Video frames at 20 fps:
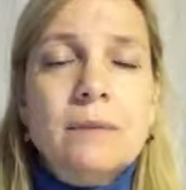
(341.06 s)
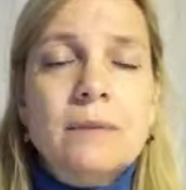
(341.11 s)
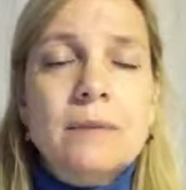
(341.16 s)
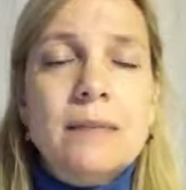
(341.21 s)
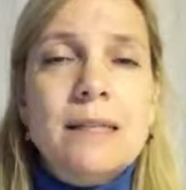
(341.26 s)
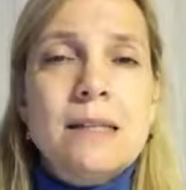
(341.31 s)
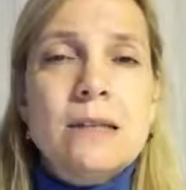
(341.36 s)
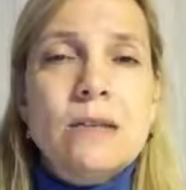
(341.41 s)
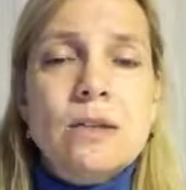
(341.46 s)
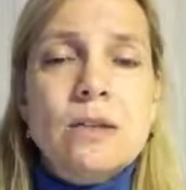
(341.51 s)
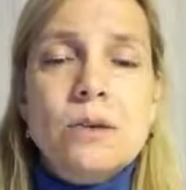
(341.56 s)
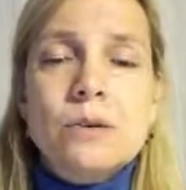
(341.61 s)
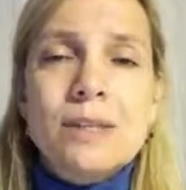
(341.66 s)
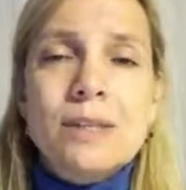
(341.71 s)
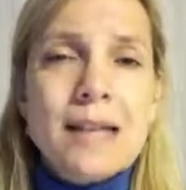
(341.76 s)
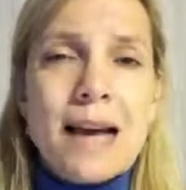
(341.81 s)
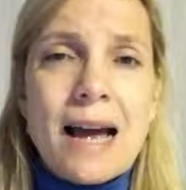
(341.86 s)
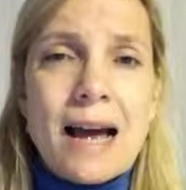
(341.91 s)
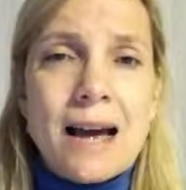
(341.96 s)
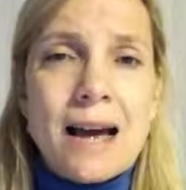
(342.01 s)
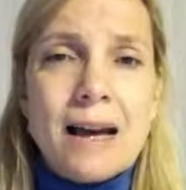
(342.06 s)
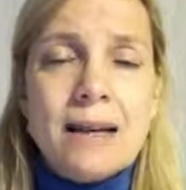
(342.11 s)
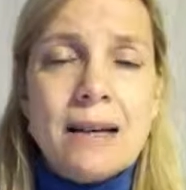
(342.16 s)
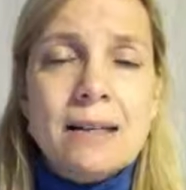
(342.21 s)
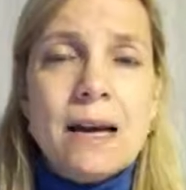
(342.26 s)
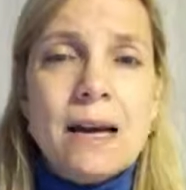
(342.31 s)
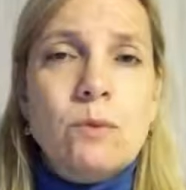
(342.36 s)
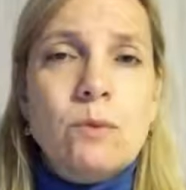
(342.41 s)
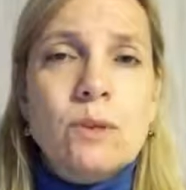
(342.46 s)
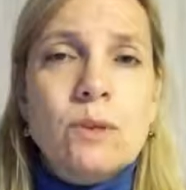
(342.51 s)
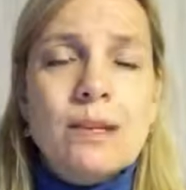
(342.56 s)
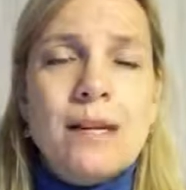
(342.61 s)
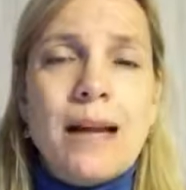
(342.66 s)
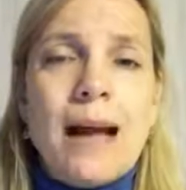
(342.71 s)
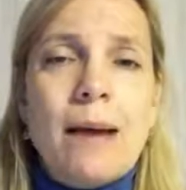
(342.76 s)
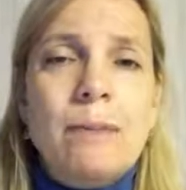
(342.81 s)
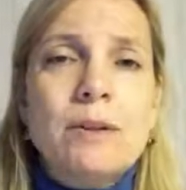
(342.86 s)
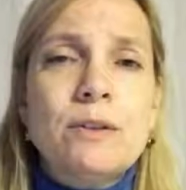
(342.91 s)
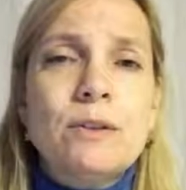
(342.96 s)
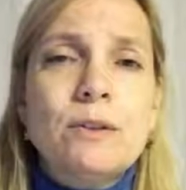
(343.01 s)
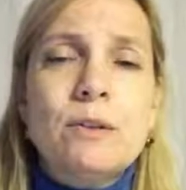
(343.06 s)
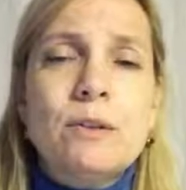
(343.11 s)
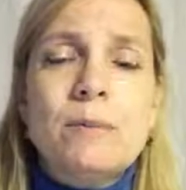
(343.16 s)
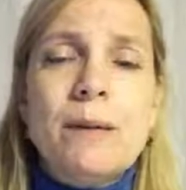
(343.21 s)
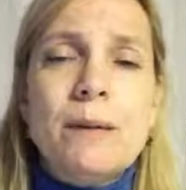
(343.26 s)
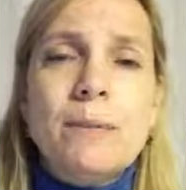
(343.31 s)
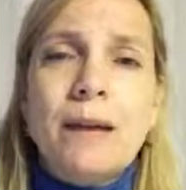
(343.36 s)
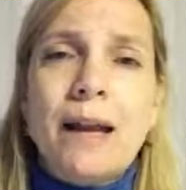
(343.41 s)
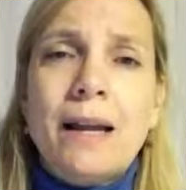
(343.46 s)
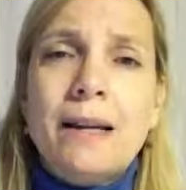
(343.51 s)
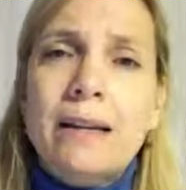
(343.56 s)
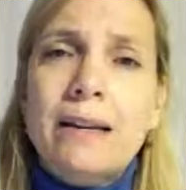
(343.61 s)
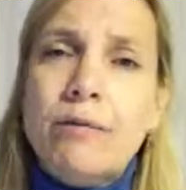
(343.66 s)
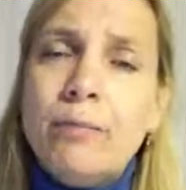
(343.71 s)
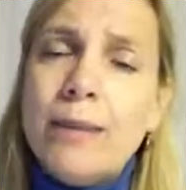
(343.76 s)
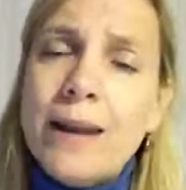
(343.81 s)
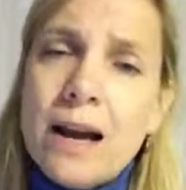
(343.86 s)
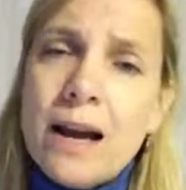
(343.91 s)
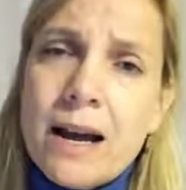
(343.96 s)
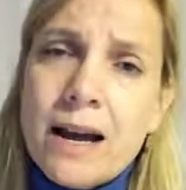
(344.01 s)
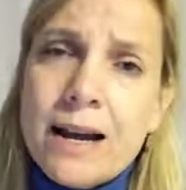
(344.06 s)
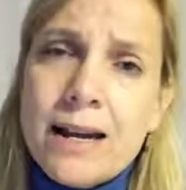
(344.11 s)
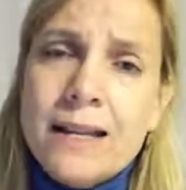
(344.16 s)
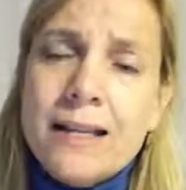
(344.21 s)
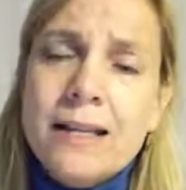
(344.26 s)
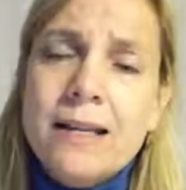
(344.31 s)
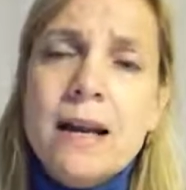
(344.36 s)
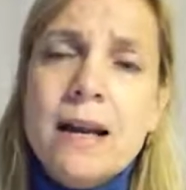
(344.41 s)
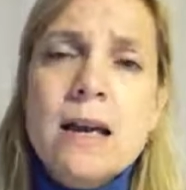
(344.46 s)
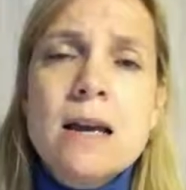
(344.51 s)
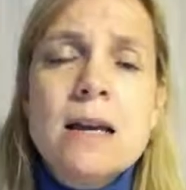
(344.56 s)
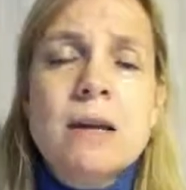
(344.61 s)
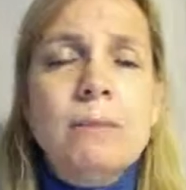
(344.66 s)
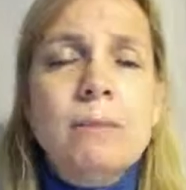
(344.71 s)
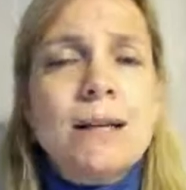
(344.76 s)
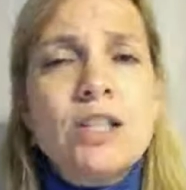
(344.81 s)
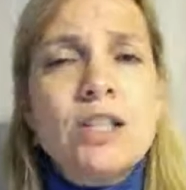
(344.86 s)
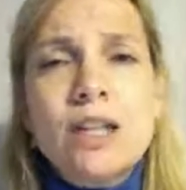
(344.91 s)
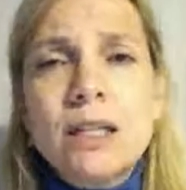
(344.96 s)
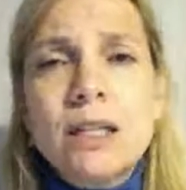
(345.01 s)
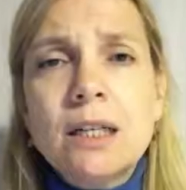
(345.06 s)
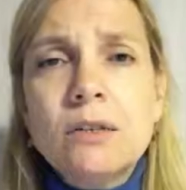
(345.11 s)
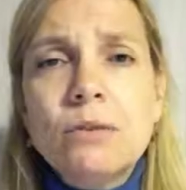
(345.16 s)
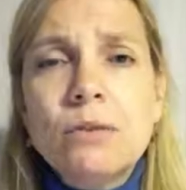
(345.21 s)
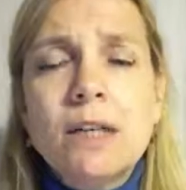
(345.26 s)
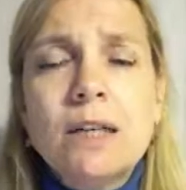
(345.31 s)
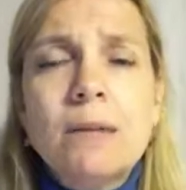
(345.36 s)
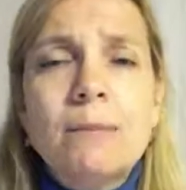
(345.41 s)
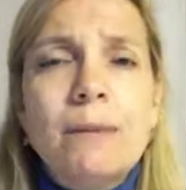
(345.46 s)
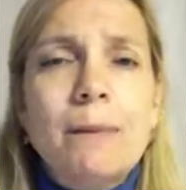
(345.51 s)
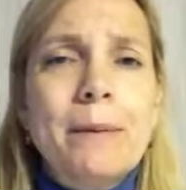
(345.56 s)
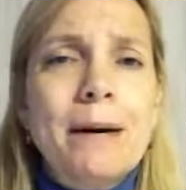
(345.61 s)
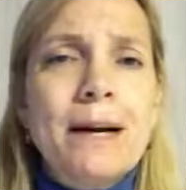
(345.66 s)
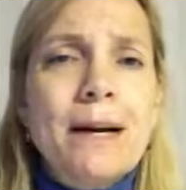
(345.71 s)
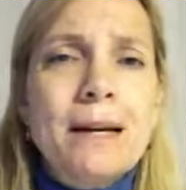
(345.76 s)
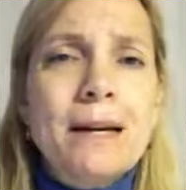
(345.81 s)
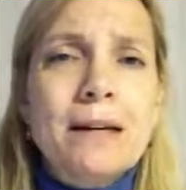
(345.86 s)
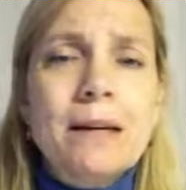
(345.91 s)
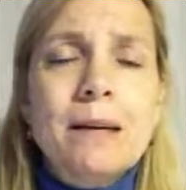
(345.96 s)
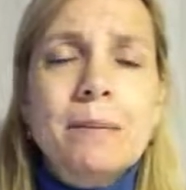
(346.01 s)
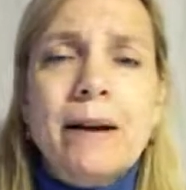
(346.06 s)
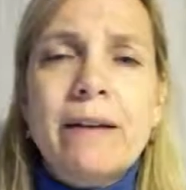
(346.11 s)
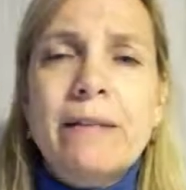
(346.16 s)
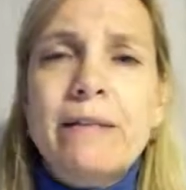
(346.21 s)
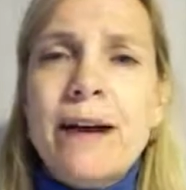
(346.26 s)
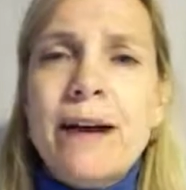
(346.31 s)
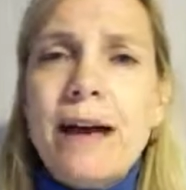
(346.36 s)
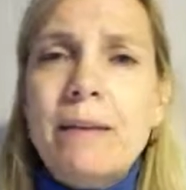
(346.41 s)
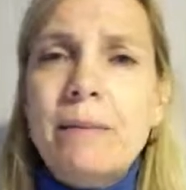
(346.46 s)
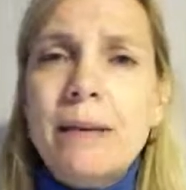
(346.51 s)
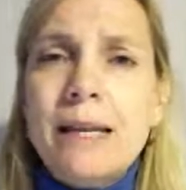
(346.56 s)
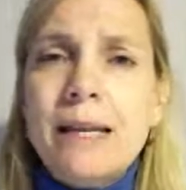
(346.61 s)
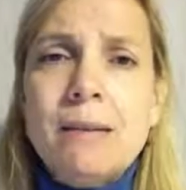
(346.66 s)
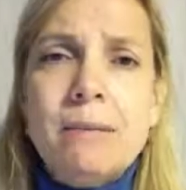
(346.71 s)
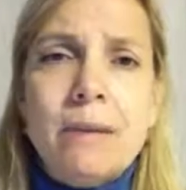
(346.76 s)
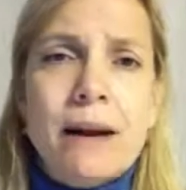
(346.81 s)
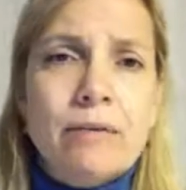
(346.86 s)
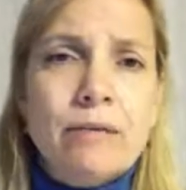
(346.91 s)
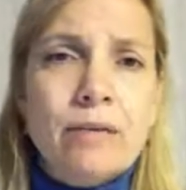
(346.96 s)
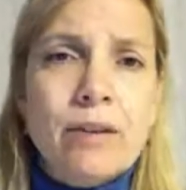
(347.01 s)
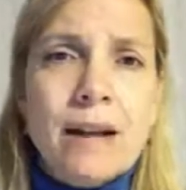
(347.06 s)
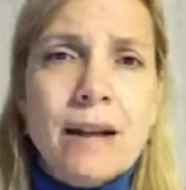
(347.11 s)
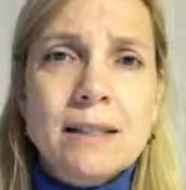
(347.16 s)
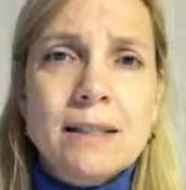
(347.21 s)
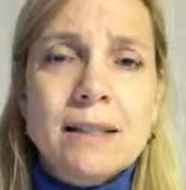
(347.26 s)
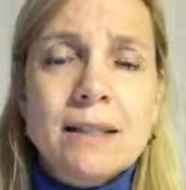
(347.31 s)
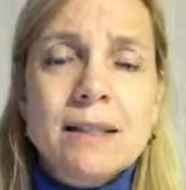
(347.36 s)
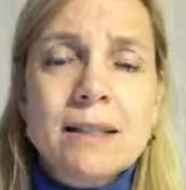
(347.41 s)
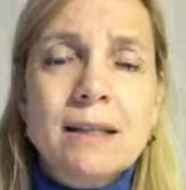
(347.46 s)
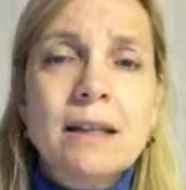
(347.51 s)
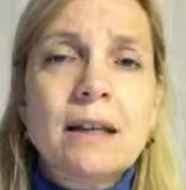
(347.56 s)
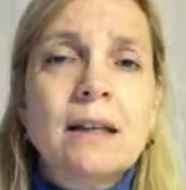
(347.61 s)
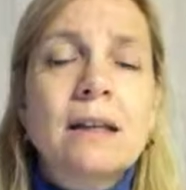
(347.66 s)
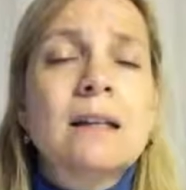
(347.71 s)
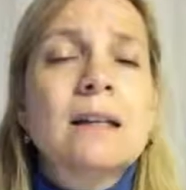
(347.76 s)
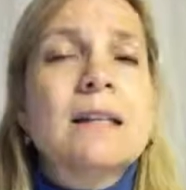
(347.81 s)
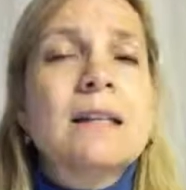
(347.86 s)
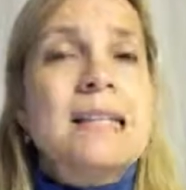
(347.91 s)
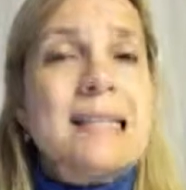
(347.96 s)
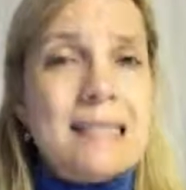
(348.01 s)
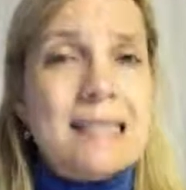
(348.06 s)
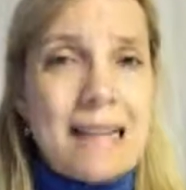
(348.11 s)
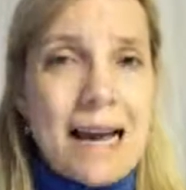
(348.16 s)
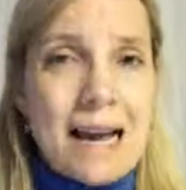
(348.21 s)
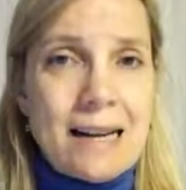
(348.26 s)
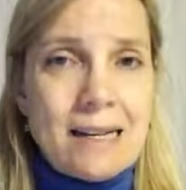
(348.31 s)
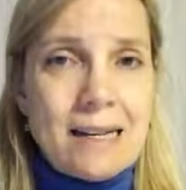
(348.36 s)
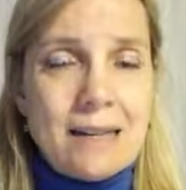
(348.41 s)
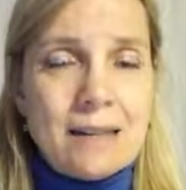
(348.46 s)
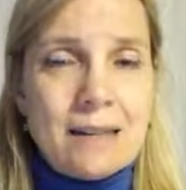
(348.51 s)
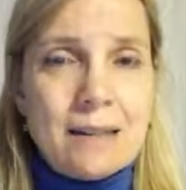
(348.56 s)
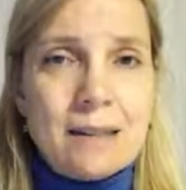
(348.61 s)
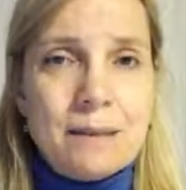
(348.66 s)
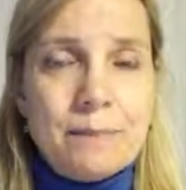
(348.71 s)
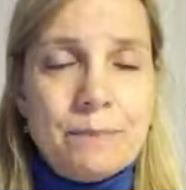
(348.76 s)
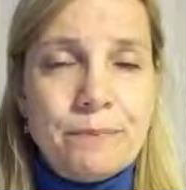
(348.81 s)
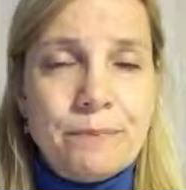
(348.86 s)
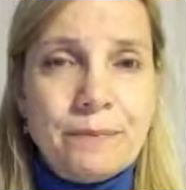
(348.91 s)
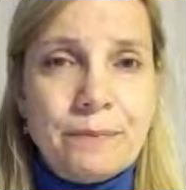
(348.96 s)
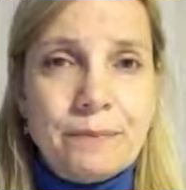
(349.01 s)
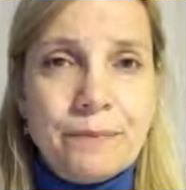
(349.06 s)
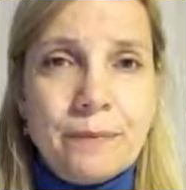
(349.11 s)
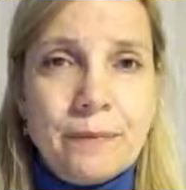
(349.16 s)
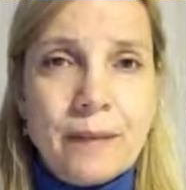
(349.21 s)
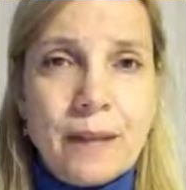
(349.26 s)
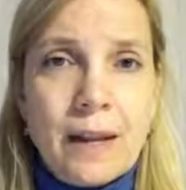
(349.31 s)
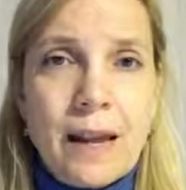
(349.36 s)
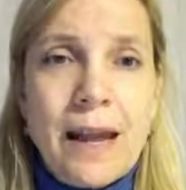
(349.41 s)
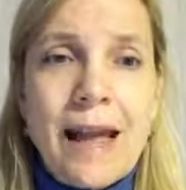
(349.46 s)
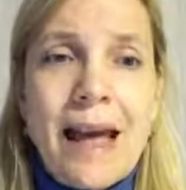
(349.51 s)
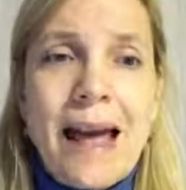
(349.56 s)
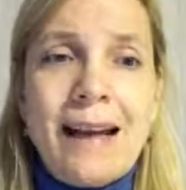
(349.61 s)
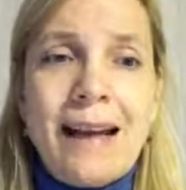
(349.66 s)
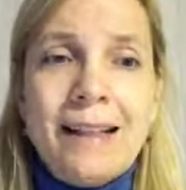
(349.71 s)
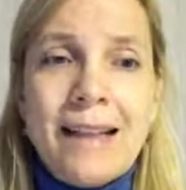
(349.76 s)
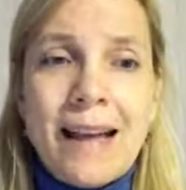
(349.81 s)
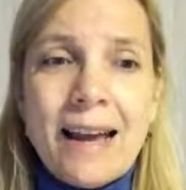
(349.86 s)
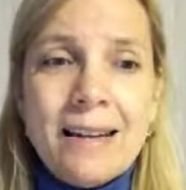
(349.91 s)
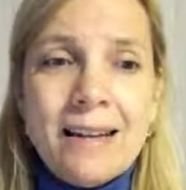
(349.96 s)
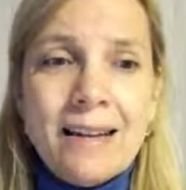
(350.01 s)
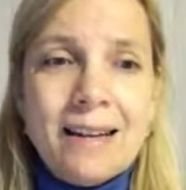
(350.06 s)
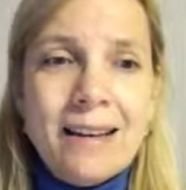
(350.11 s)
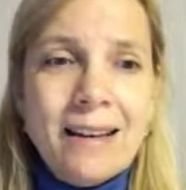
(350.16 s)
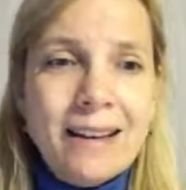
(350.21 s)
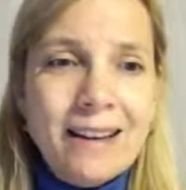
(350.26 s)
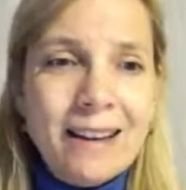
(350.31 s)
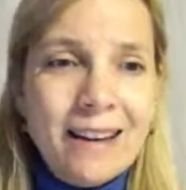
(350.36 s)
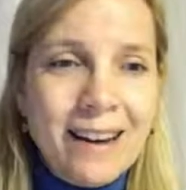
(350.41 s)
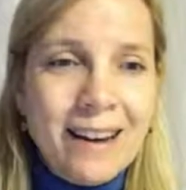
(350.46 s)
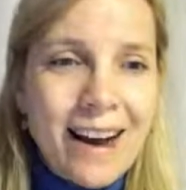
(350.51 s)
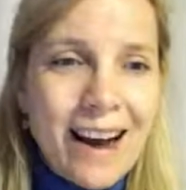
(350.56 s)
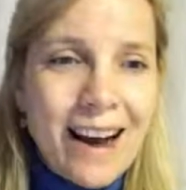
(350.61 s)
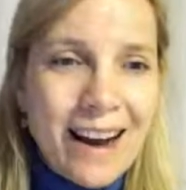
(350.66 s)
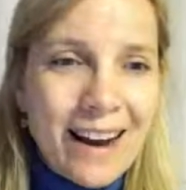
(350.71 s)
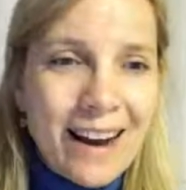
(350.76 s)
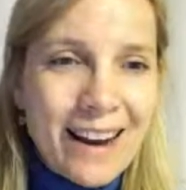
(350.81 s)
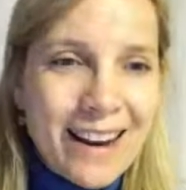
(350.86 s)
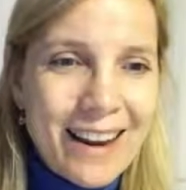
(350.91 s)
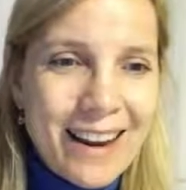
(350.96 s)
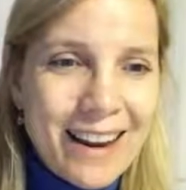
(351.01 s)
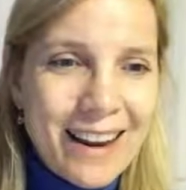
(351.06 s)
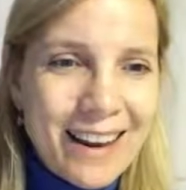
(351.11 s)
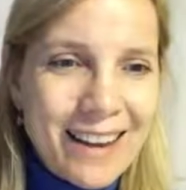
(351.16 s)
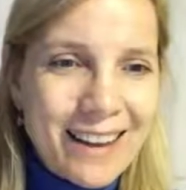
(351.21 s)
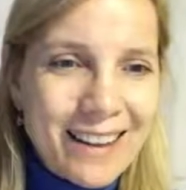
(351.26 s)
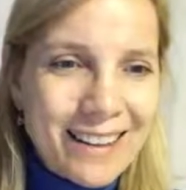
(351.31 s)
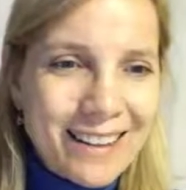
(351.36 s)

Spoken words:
This is so sad. And what's going to happen to the people I leave behind, my children, my partner, my family, my friends. Sadness. And then, hi.